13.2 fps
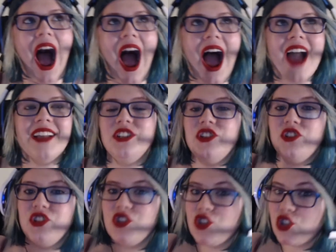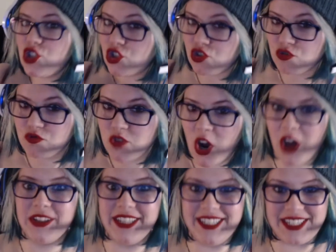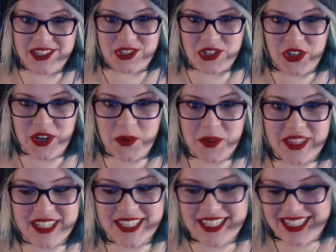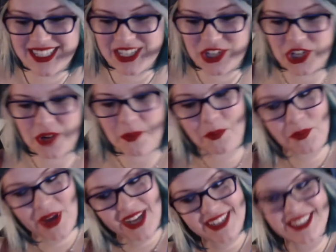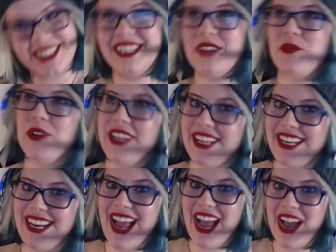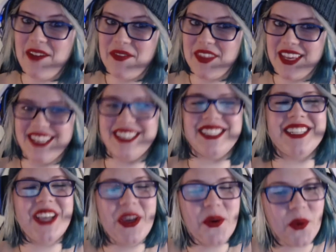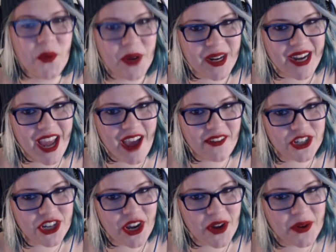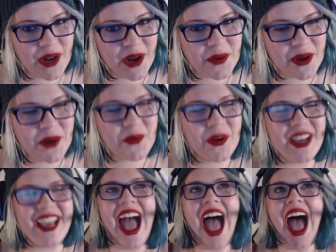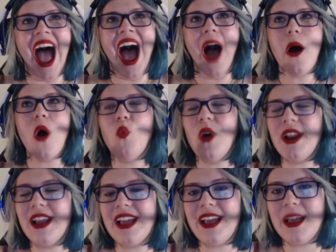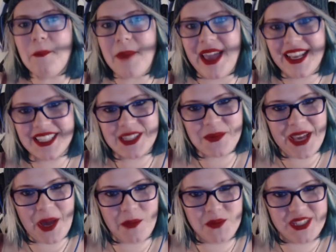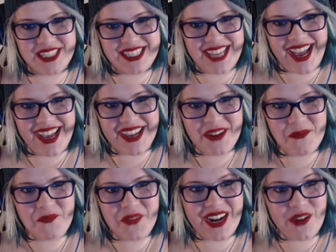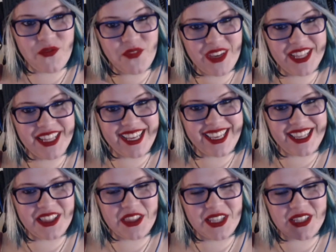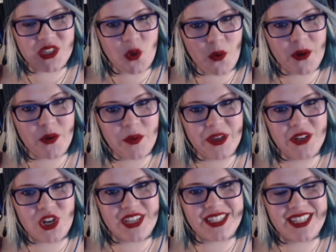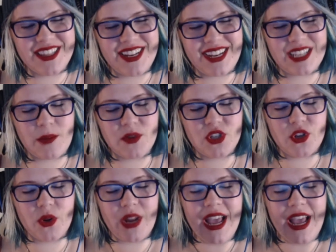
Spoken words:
I strongly disagree with this decision, but if we didn't have this, we wouldn't have a show now, would we? What makes me upset, and I feel like this is going to be addressed in the next episode,